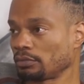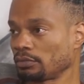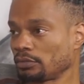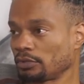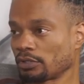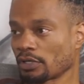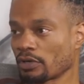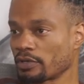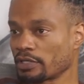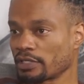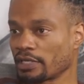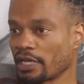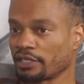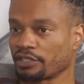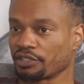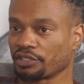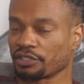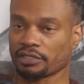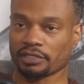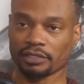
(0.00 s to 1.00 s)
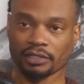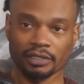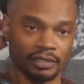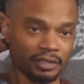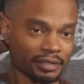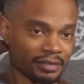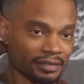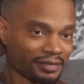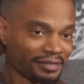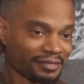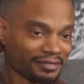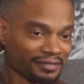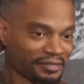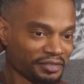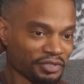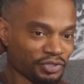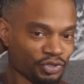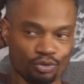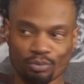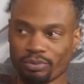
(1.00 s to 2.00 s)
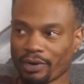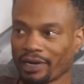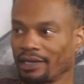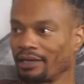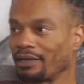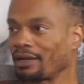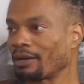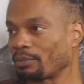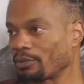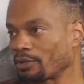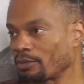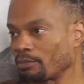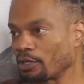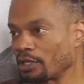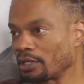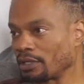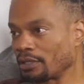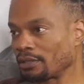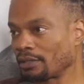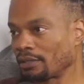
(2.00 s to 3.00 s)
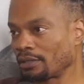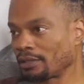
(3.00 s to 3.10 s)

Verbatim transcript: So it's not just you breaking up with me,